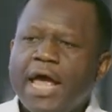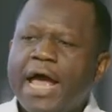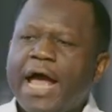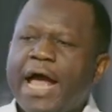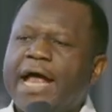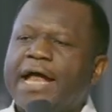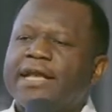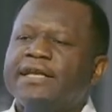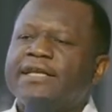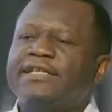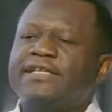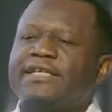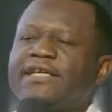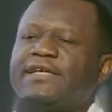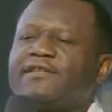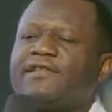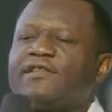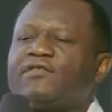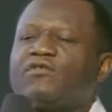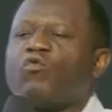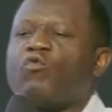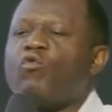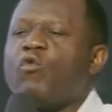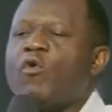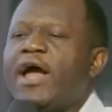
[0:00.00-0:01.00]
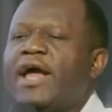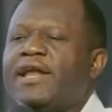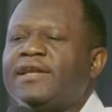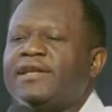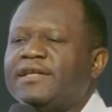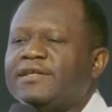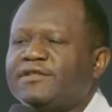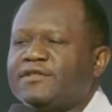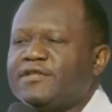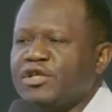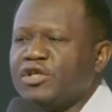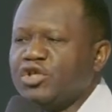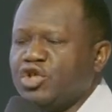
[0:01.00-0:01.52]
And this is when the
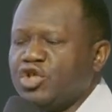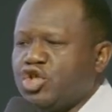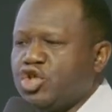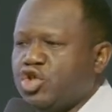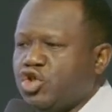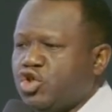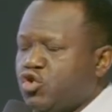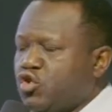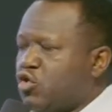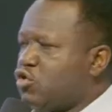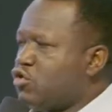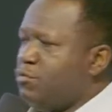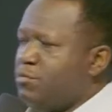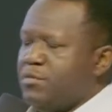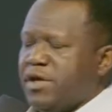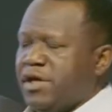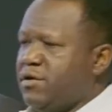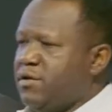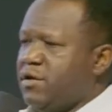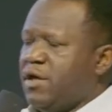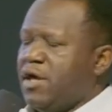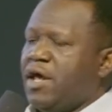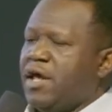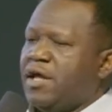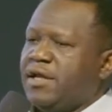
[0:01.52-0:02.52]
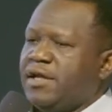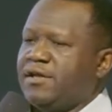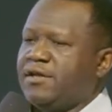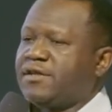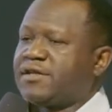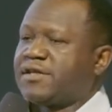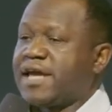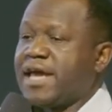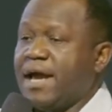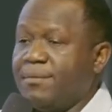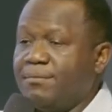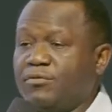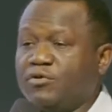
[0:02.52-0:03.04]
thing shook me. This
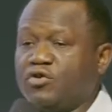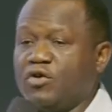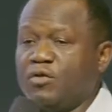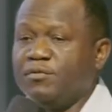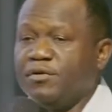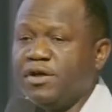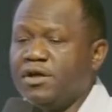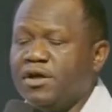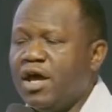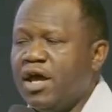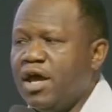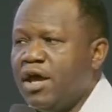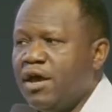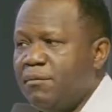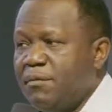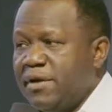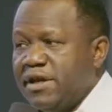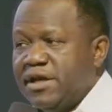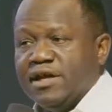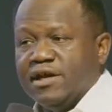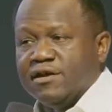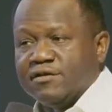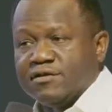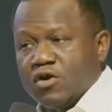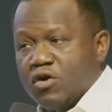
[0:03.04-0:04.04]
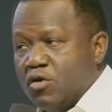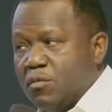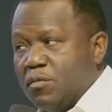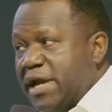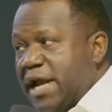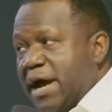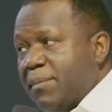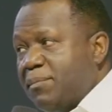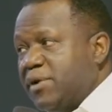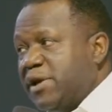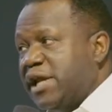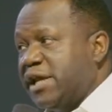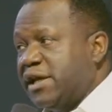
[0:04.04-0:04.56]
came to me many years ago, but
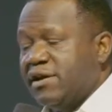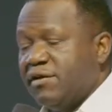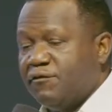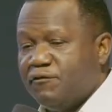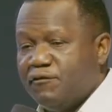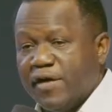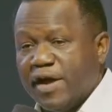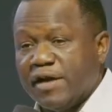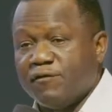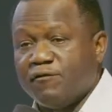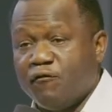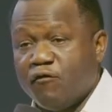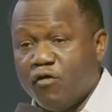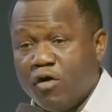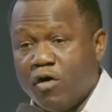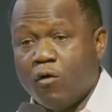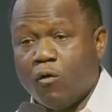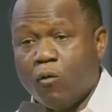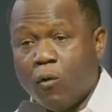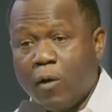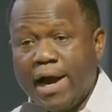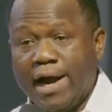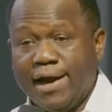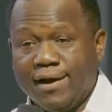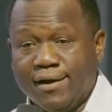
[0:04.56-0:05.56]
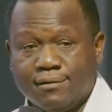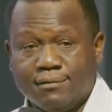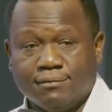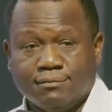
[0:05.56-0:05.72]
I've been in the faith for a while.